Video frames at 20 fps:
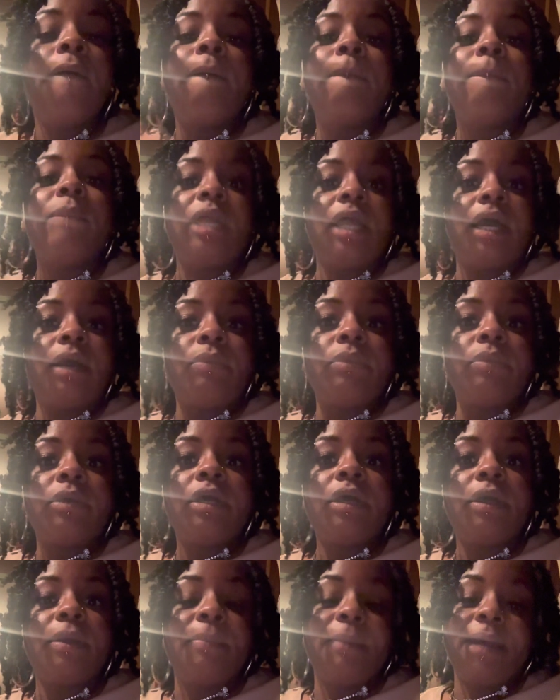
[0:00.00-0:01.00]
But I will
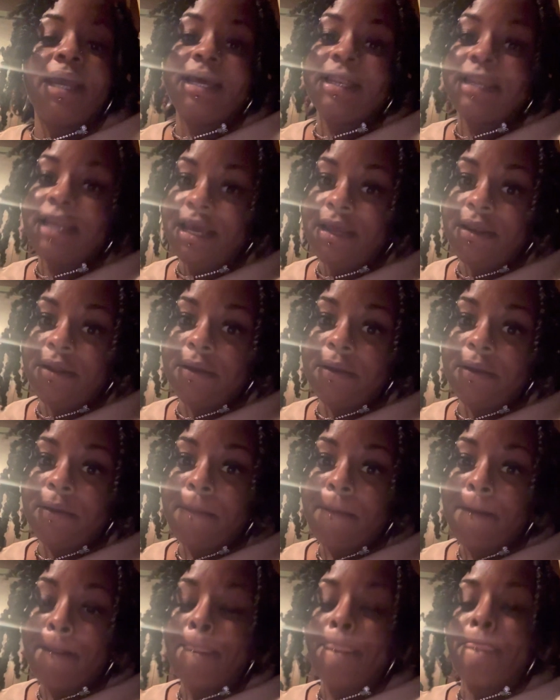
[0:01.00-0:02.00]
come back later.
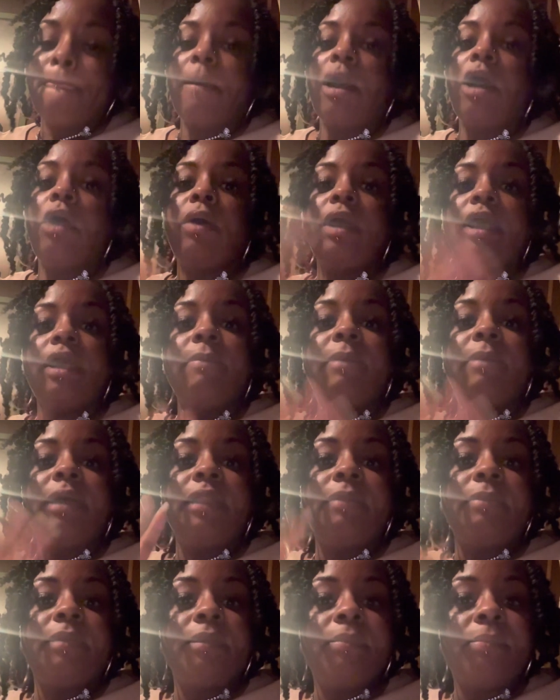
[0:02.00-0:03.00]
I hope everybody
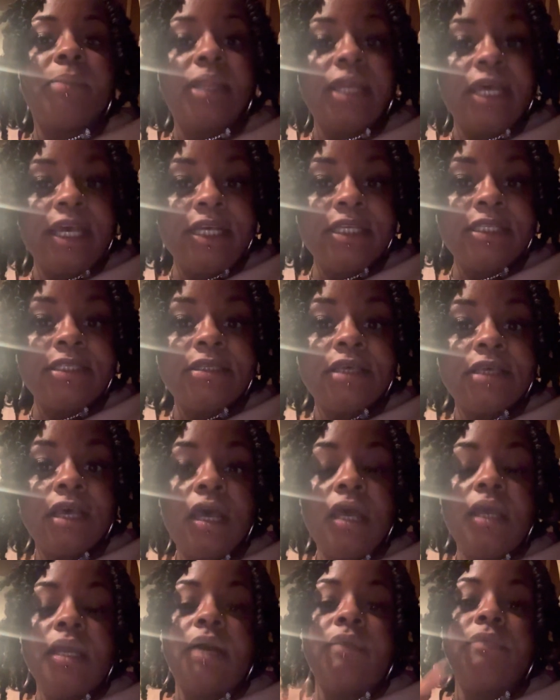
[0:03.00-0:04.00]
be blessed.
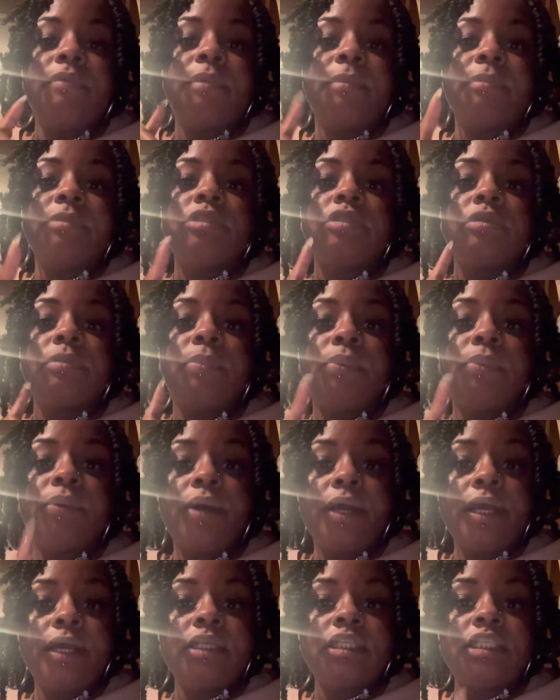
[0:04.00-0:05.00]
Y'all remember to
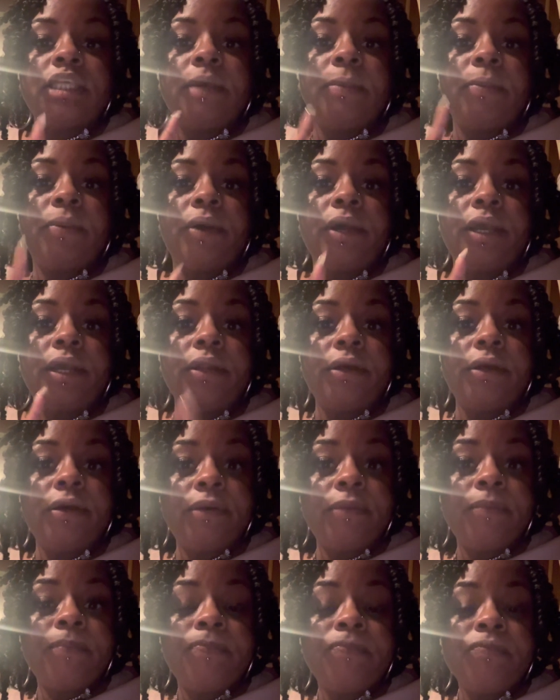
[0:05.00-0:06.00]
pray, stay prayed
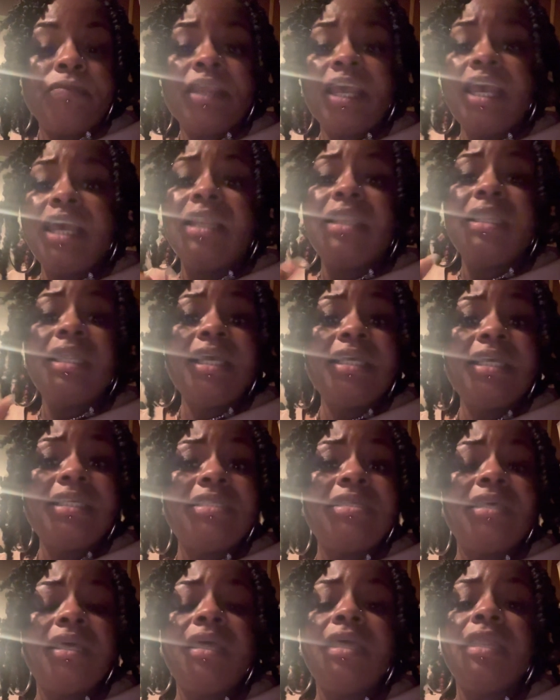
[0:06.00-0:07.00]
up. And let's
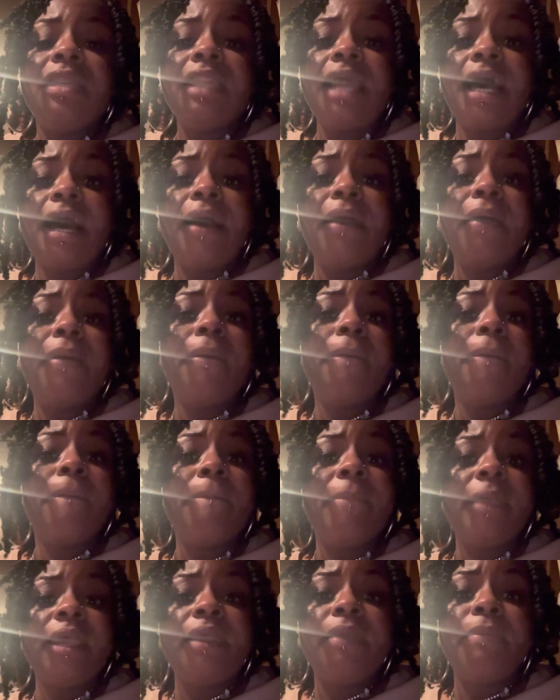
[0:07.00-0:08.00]
not
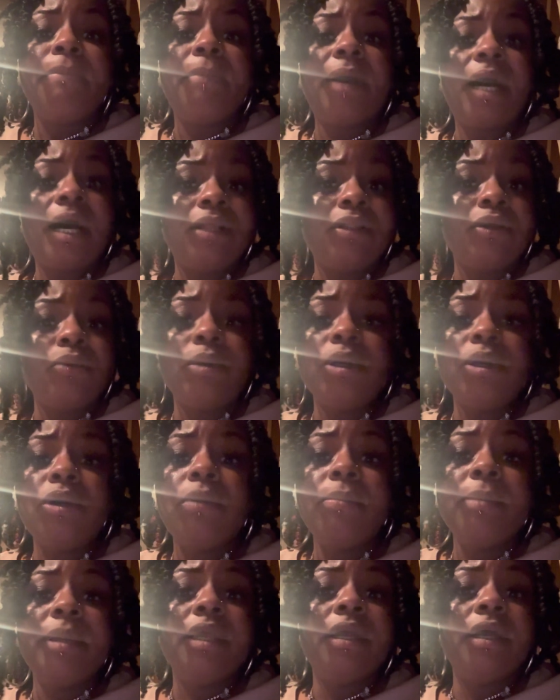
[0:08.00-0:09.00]
be bothered. We're
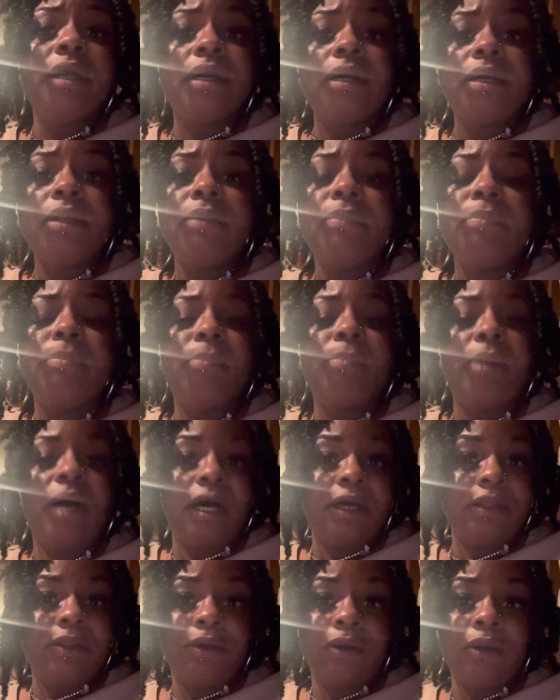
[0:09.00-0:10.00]
going to be
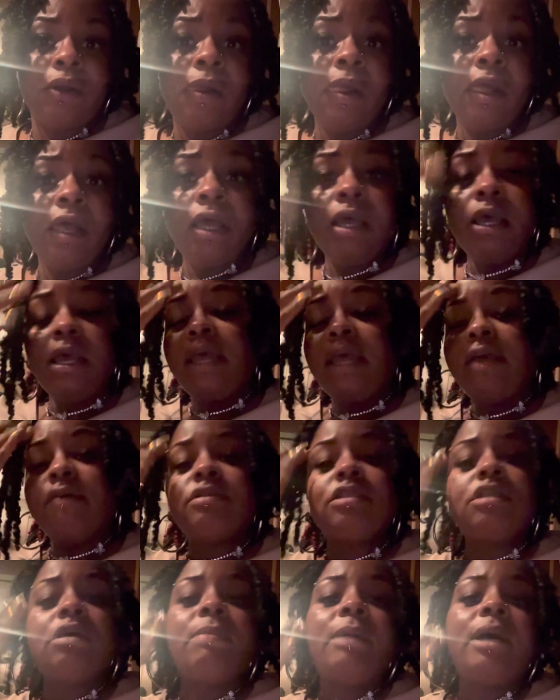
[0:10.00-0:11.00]
unbothered. If
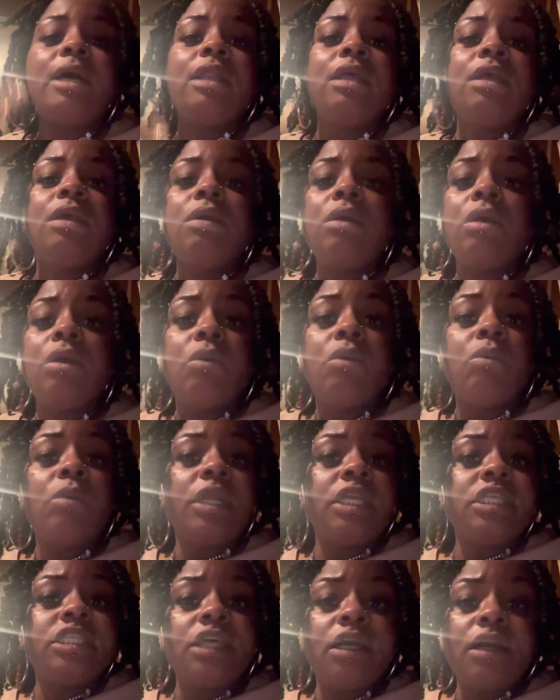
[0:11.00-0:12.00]
somebody want
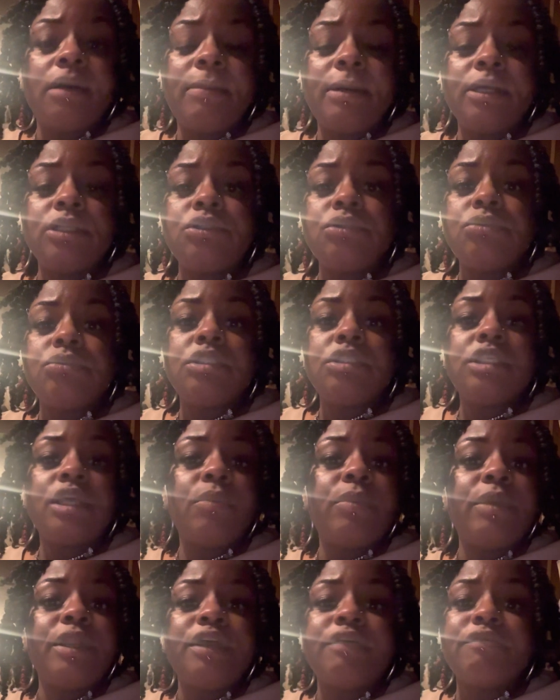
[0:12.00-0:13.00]
to talk about you, say
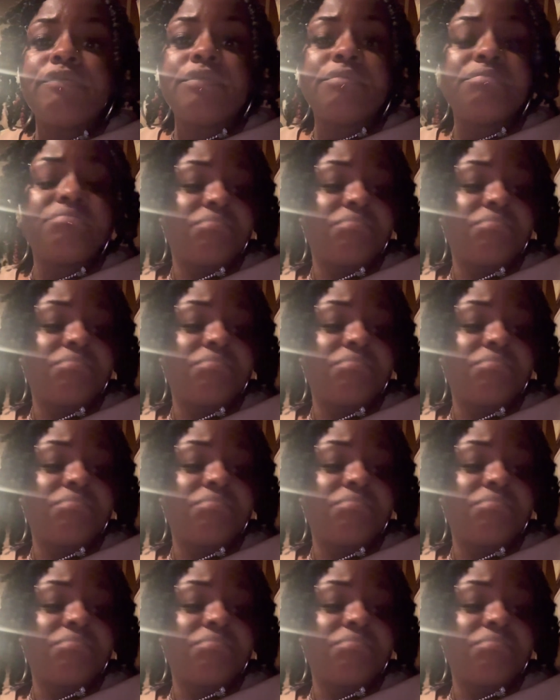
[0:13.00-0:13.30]
whatever,